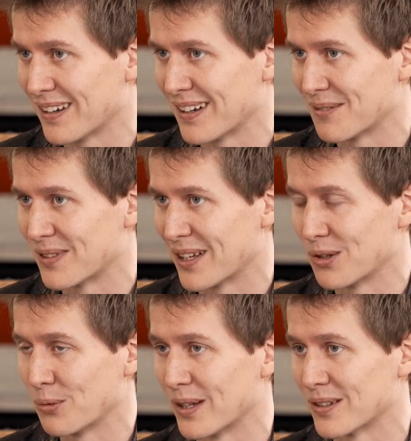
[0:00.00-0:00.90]
and then
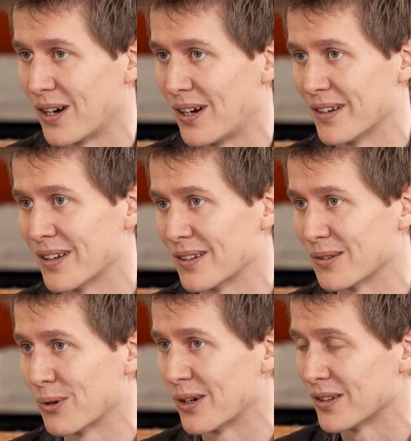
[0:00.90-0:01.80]
you went on and
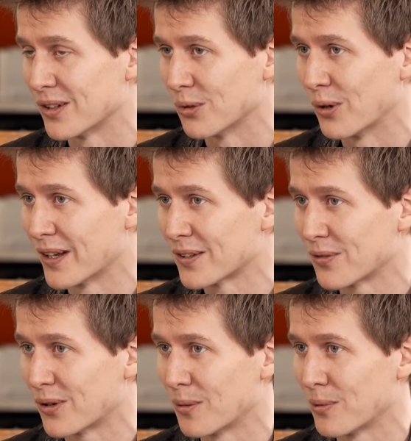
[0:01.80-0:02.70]
were in the U.S.
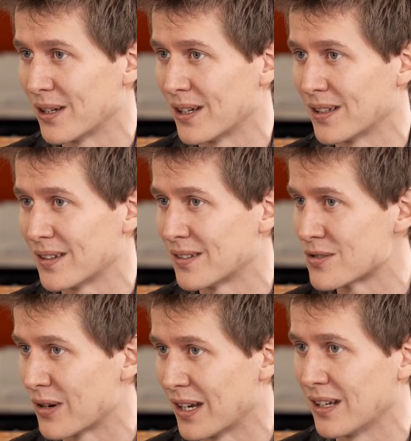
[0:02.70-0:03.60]
for a bit,
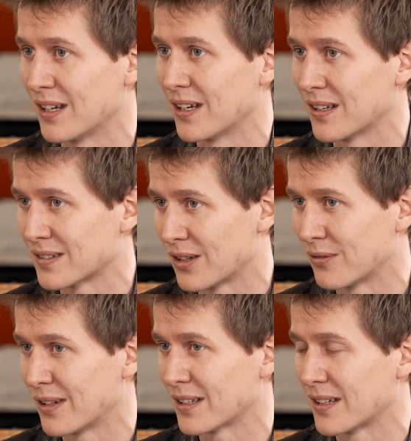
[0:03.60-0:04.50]
trading
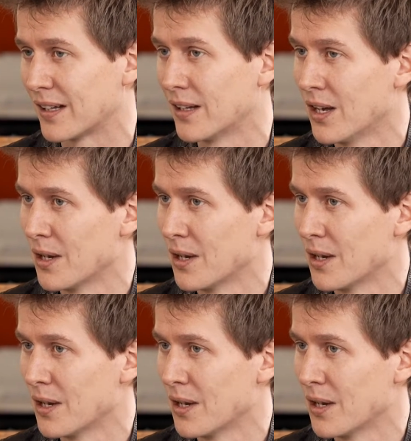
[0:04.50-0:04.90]
stuff like that.